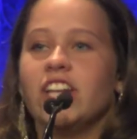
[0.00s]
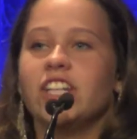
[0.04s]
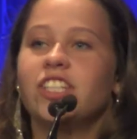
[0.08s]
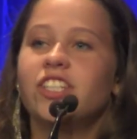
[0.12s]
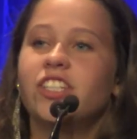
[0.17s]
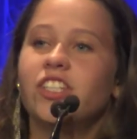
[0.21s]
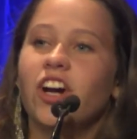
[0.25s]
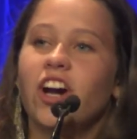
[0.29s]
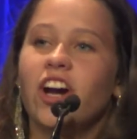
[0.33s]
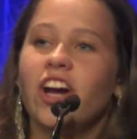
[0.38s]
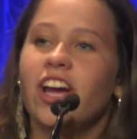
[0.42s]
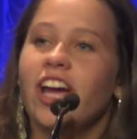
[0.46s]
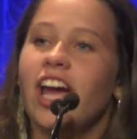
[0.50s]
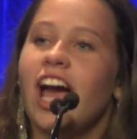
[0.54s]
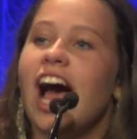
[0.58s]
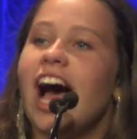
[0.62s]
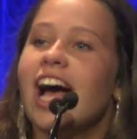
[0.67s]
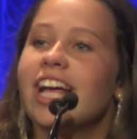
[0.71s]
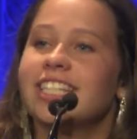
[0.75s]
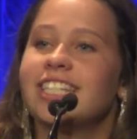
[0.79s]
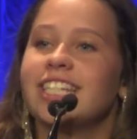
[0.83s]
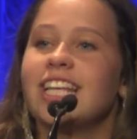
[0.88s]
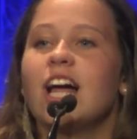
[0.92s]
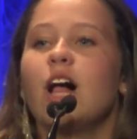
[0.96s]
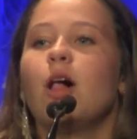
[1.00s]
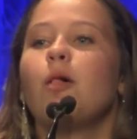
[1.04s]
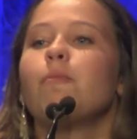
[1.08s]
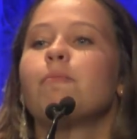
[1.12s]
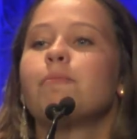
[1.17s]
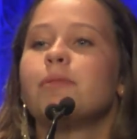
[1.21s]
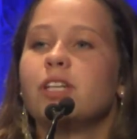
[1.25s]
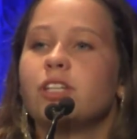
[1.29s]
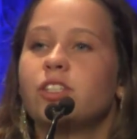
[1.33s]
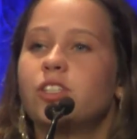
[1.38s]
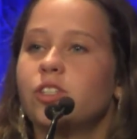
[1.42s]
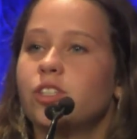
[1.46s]
JOOI has helped
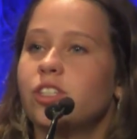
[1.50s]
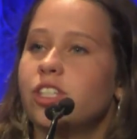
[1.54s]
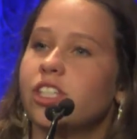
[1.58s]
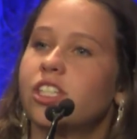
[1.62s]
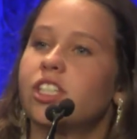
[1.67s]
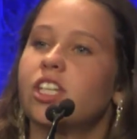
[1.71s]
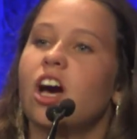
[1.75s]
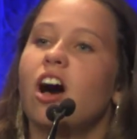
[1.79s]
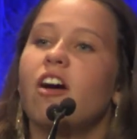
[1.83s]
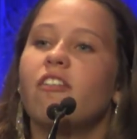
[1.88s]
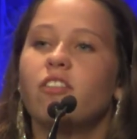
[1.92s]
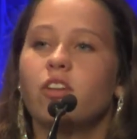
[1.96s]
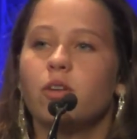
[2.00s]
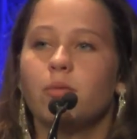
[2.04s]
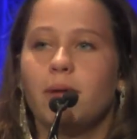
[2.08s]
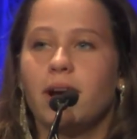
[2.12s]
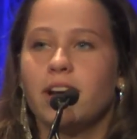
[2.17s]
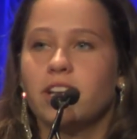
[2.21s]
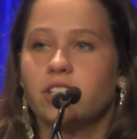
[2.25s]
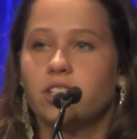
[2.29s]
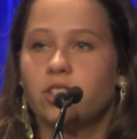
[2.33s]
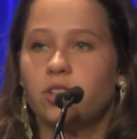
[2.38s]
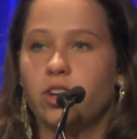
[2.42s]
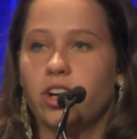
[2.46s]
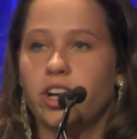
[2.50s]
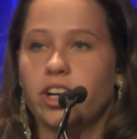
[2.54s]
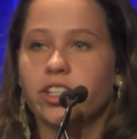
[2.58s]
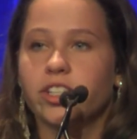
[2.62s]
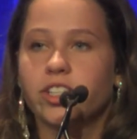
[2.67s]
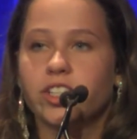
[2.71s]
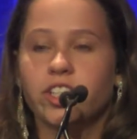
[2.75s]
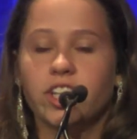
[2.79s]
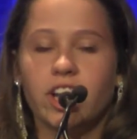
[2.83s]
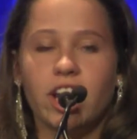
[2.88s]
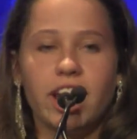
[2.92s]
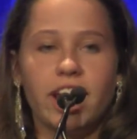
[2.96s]
me to discover my
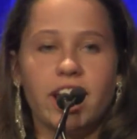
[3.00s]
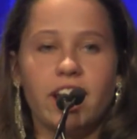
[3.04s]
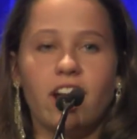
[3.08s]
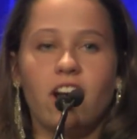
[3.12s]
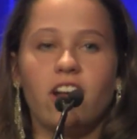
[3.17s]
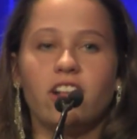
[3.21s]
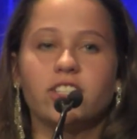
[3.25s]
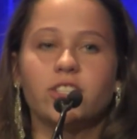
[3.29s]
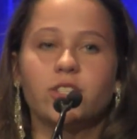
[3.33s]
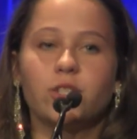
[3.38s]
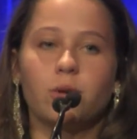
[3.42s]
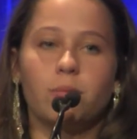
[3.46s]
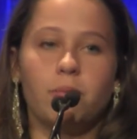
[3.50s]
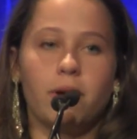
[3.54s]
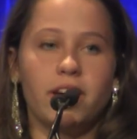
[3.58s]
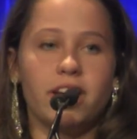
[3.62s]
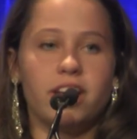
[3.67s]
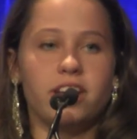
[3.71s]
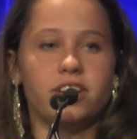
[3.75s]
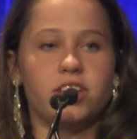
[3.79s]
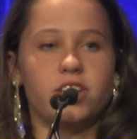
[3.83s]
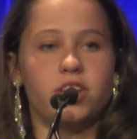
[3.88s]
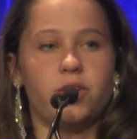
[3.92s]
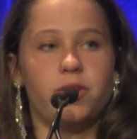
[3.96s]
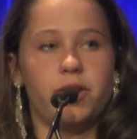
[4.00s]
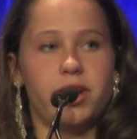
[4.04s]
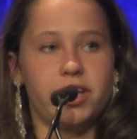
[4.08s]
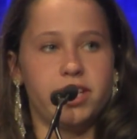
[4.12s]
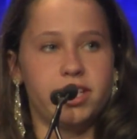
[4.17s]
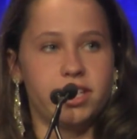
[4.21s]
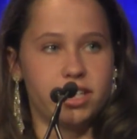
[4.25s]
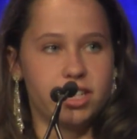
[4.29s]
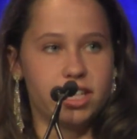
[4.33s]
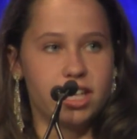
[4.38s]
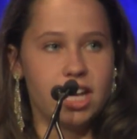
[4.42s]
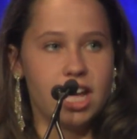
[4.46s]
strengths and also my
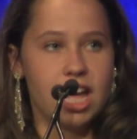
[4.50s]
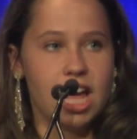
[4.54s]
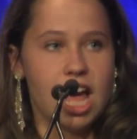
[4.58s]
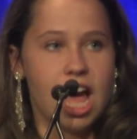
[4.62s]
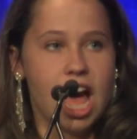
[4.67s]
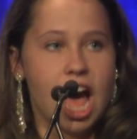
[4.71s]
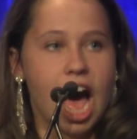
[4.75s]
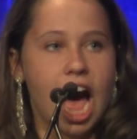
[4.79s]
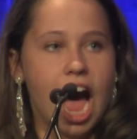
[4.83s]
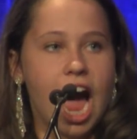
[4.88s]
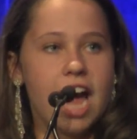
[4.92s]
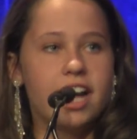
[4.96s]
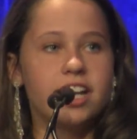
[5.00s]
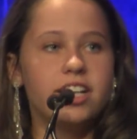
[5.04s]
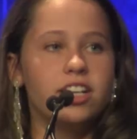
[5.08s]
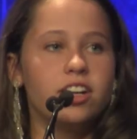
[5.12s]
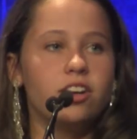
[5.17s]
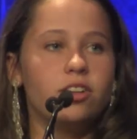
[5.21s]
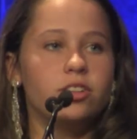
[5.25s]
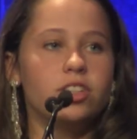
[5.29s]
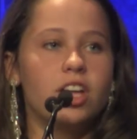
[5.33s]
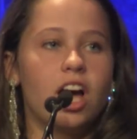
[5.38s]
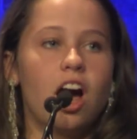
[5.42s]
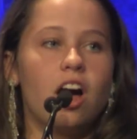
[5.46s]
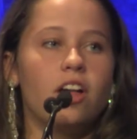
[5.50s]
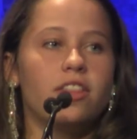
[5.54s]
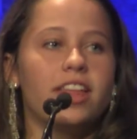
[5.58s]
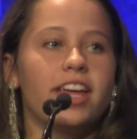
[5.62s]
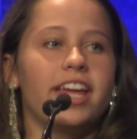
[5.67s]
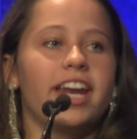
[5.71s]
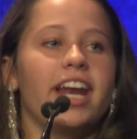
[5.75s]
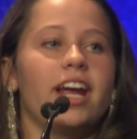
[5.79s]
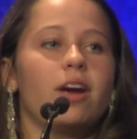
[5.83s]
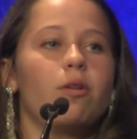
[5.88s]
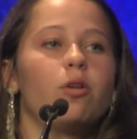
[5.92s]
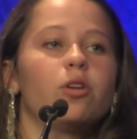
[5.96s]
interests. I know now
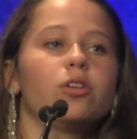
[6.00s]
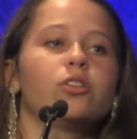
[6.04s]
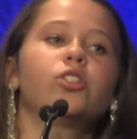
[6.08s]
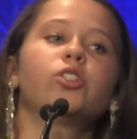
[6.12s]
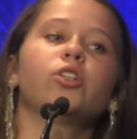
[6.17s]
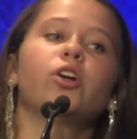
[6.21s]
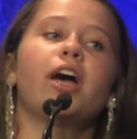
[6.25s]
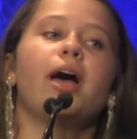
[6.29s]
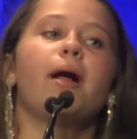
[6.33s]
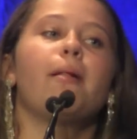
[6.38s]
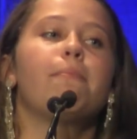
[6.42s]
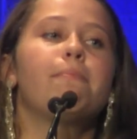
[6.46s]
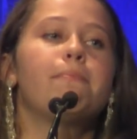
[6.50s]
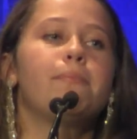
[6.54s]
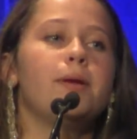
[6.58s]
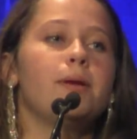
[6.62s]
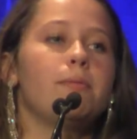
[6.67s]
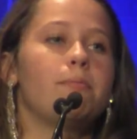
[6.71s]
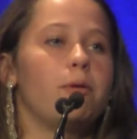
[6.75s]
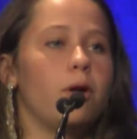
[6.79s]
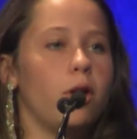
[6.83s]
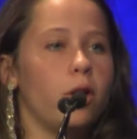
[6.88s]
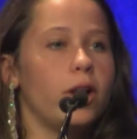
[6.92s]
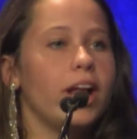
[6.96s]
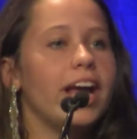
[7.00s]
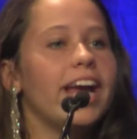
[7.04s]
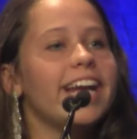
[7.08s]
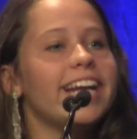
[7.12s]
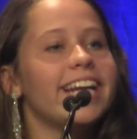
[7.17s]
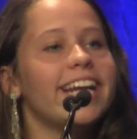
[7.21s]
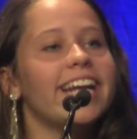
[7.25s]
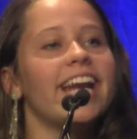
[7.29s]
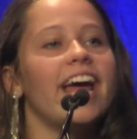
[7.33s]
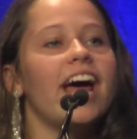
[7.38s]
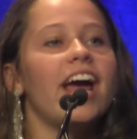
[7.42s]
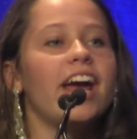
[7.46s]
that I want to help people
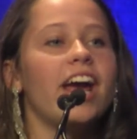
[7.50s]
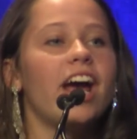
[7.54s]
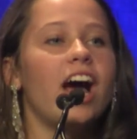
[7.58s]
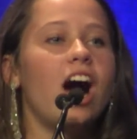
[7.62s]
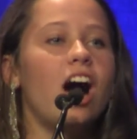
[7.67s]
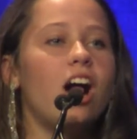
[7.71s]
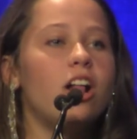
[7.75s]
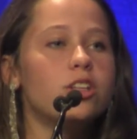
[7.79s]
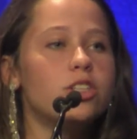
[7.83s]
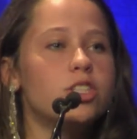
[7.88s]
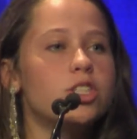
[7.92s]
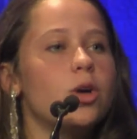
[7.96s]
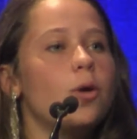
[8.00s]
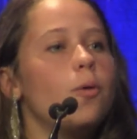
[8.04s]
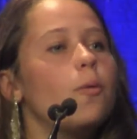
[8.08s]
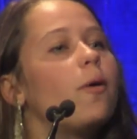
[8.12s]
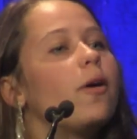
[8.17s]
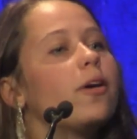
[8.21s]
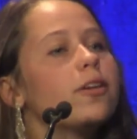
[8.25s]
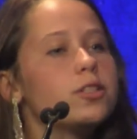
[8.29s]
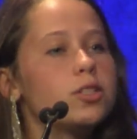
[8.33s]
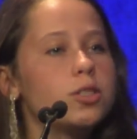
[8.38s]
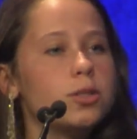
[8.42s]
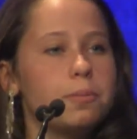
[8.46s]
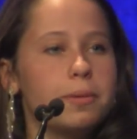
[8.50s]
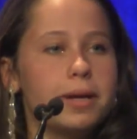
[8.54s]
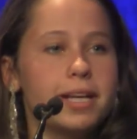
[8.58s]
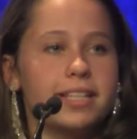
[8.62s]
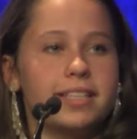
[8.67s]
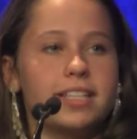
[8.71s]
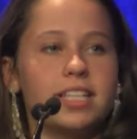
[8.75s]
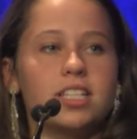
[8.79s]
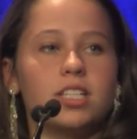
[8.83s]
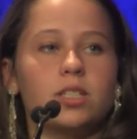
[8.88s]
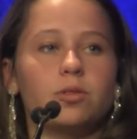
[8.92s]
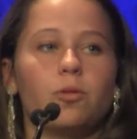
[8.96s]
and that I also want to
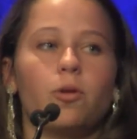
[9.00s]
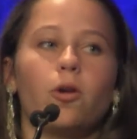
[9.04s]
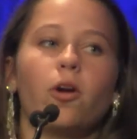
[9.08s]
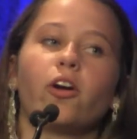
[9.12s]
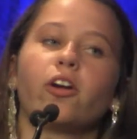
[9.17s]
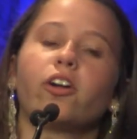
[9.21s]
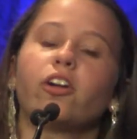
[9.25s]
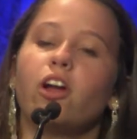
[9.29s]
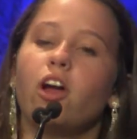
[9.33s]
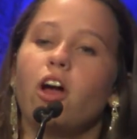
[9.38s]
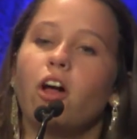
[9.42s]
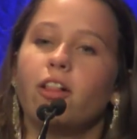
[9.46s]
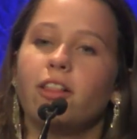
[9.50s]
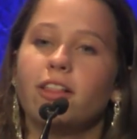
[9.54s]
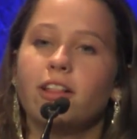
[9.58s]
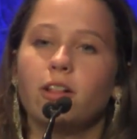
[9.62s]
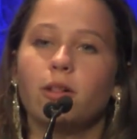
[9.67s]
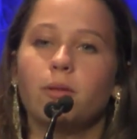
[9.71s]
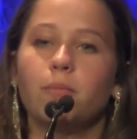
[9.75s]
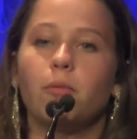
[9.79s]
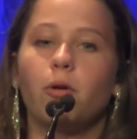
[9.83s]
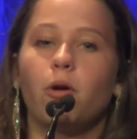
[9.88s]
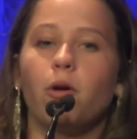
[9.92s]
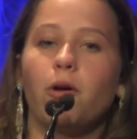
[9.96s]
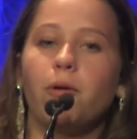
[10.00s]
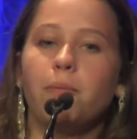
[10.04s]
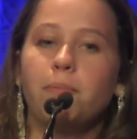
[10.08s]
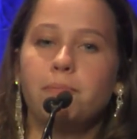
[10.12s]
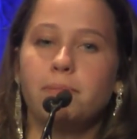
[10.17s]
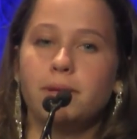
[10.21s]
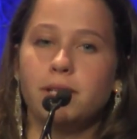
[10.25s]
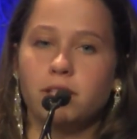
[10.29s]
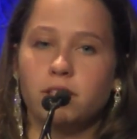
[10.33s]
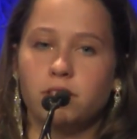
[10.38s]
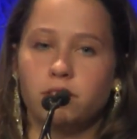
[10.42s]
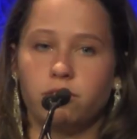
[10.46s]
make this world a little more
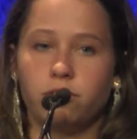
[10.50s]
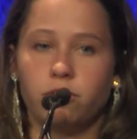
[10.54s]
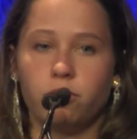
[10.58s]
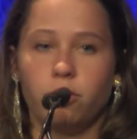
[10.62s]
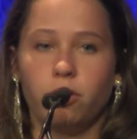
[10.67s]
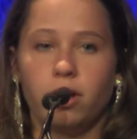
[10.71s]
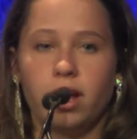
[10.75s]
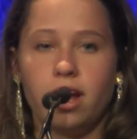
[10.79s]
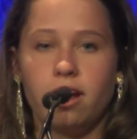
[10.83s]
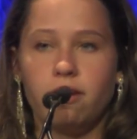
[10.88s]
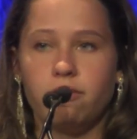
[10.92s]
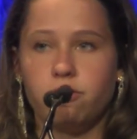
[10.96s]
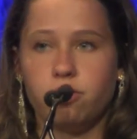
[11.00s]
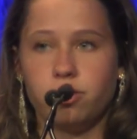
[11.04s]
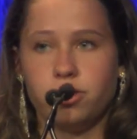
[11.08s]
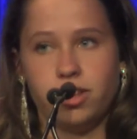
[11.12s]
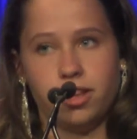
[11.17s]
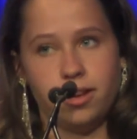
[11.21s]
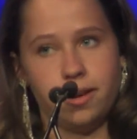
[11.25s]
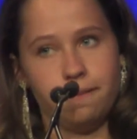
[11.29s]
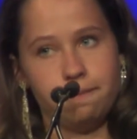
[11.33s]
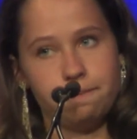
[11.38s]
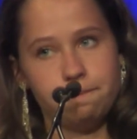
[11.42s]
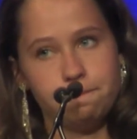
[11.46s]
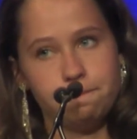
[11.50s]
peaceful every day.